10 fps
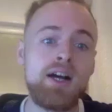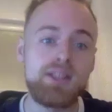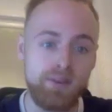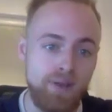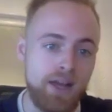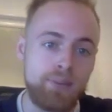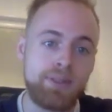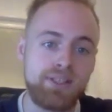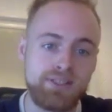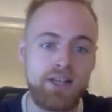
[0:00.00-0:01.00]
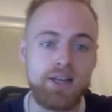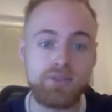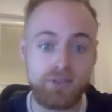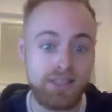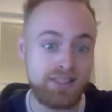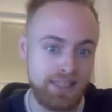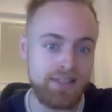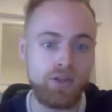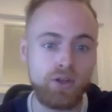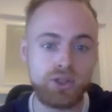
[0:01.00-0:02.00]
developing this
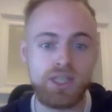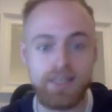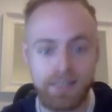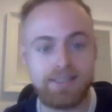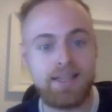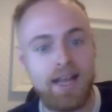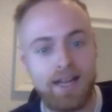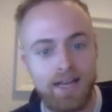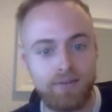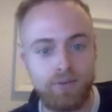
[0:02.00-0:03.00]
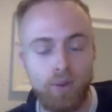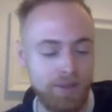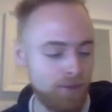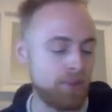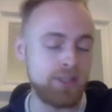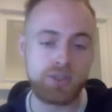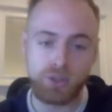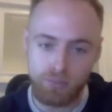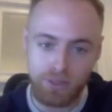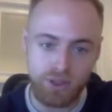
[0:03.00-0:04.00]
technology, and it's their kind of form enterprise? Because
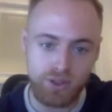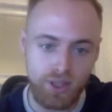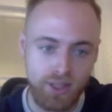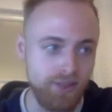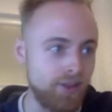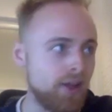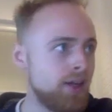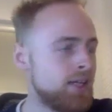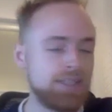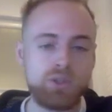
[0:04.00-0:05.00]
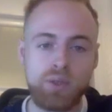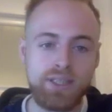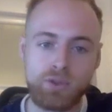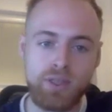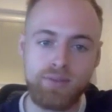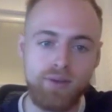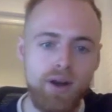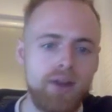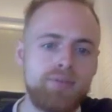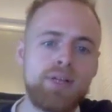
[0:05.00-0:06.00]
you mentioned earlier that in
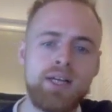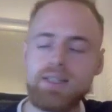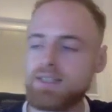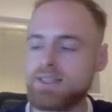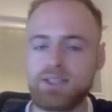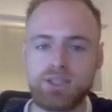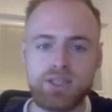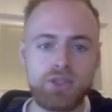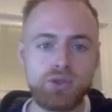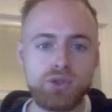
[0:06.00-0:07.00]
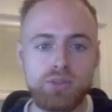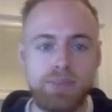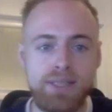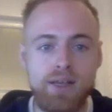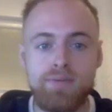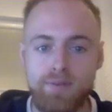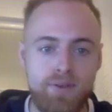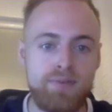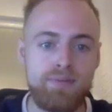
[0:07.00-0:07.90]
2025, this is scheduled to be a $50